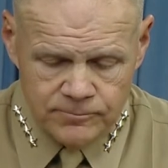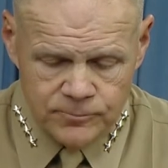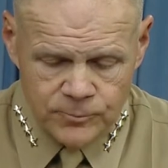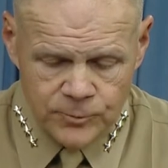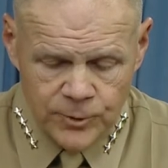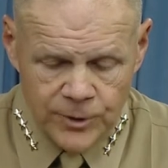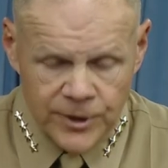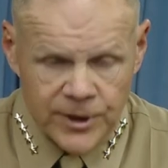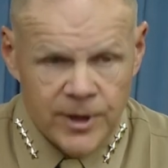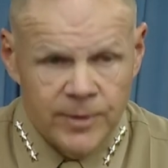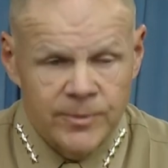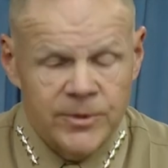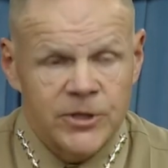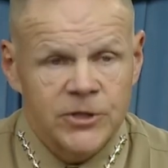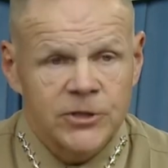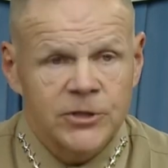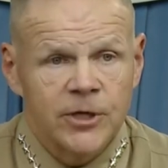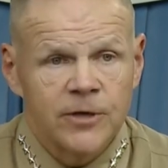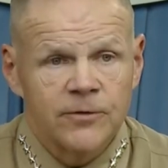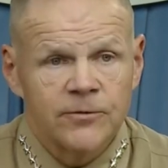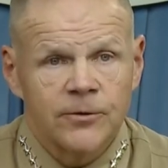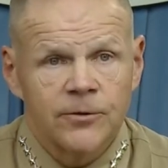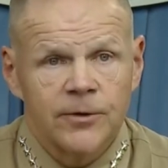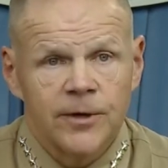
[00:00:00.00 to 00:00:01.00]
We're going to be
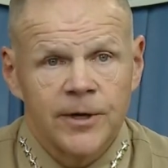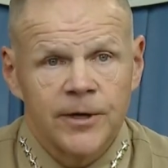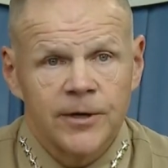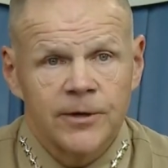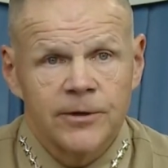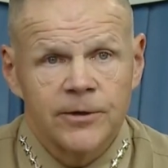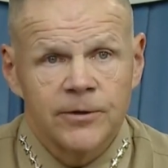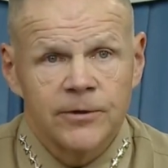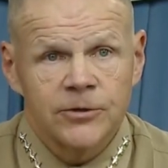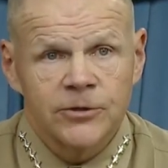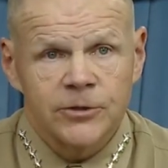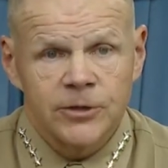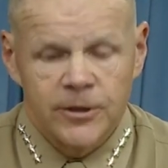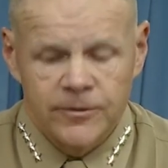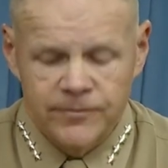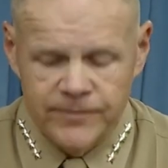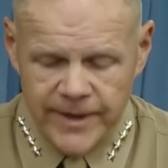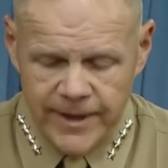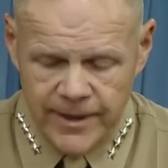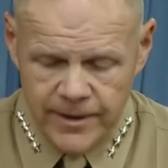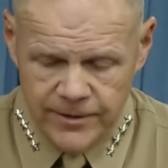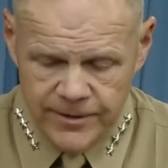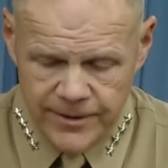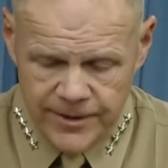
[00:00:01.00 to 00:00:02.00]
self-critical,
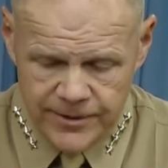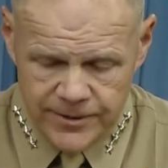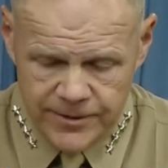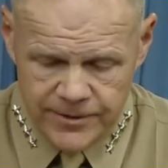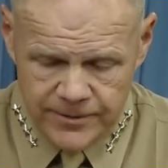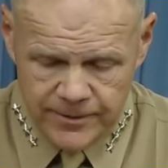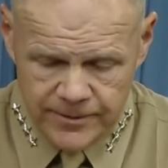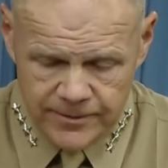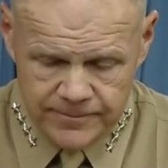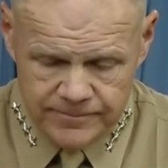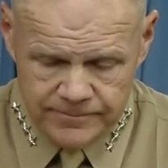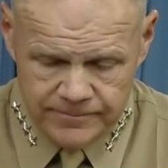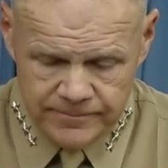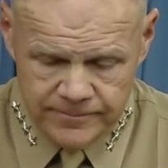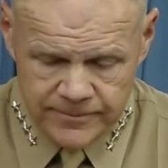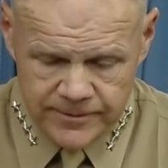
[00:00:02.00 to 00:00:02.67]
self-analytical,